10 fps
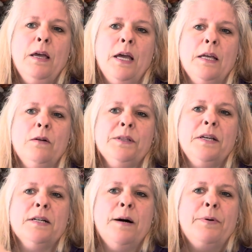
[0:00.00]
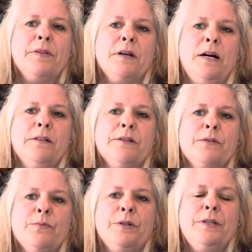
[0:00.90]
And only a couple of the
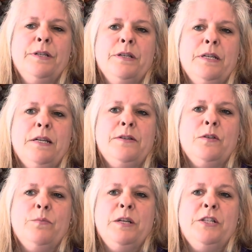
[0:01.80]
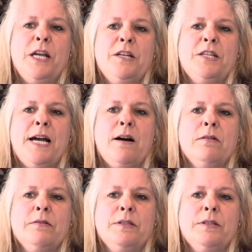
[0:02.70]
colors would need to be changed out